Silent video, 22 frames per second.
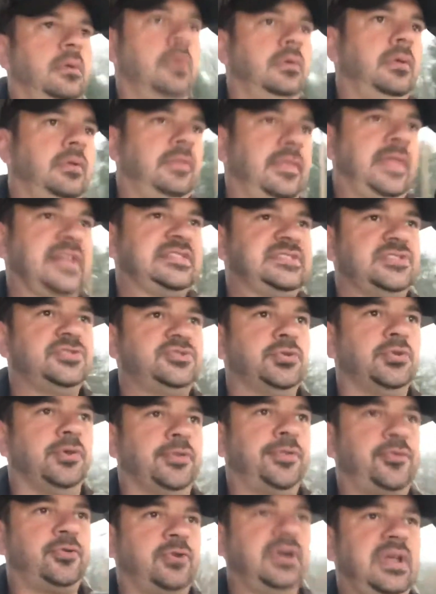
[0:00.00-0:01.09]
that's a dual
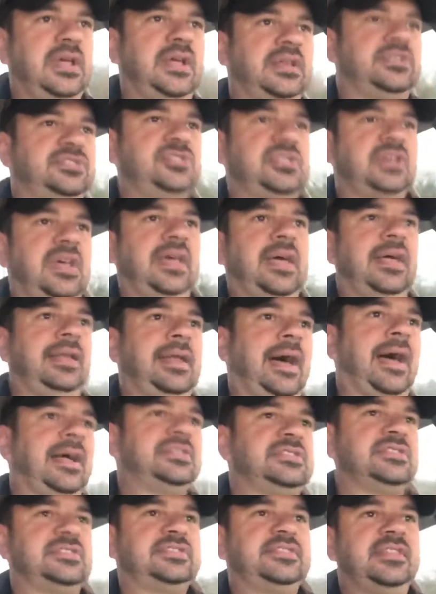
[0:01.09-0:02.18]
3-inch, and I
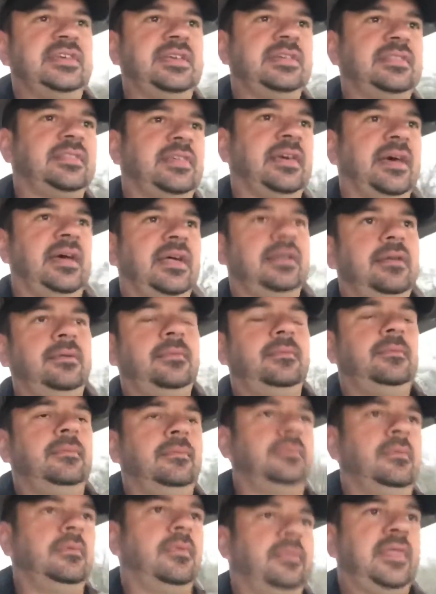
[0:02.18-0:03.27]
just think that
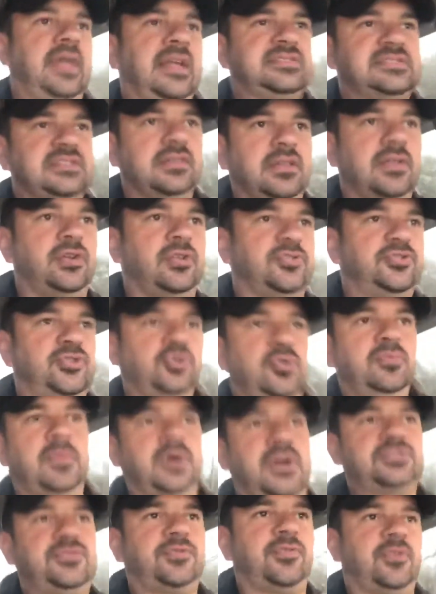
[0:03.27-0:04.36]
that's a little too
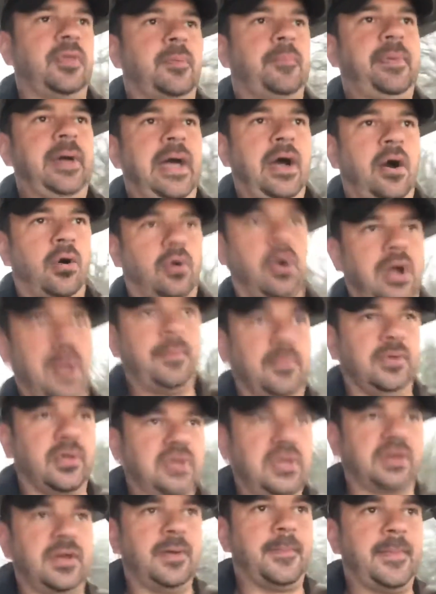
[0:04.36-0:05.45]
much for the power I'm
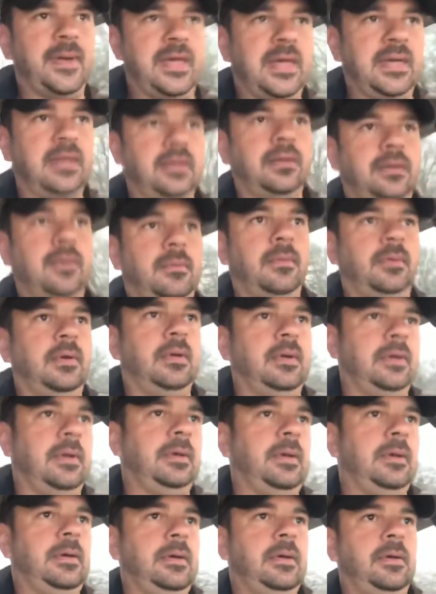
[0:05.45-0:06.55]
looking to make
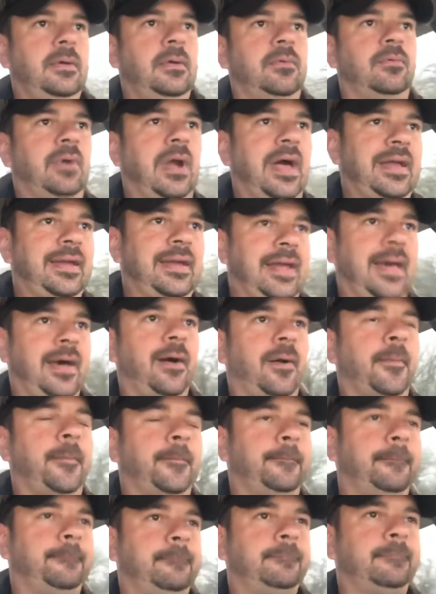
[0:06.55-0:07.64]
right now.
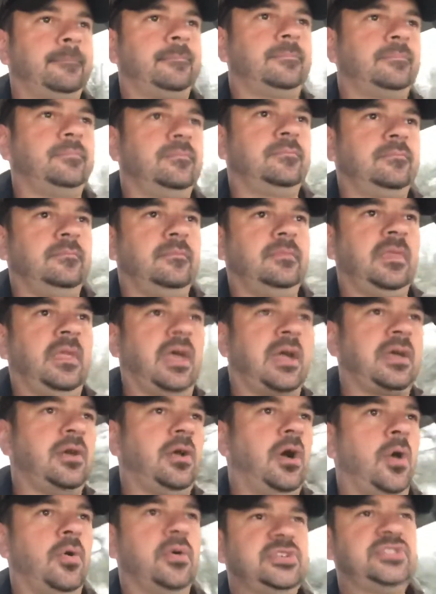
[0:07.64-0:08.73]
I can
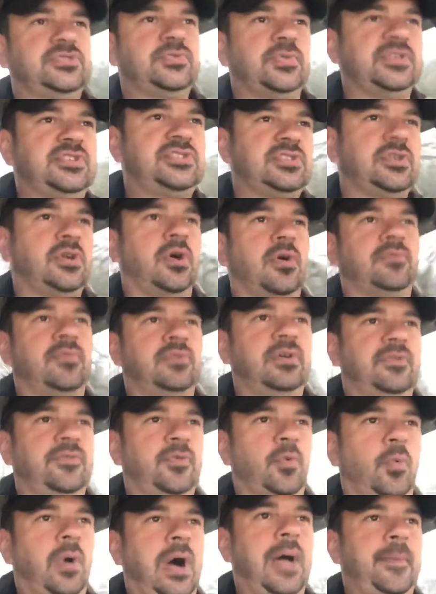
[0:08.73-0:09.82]
always switch it over if
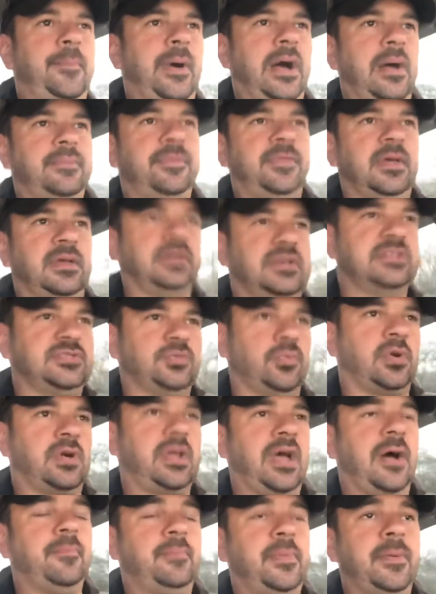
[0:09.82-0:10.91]
the Y pipe thing doesn't work
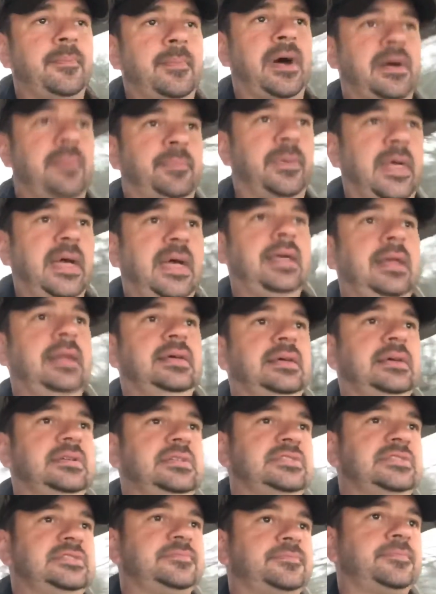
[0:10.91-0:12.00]
out, but my plan is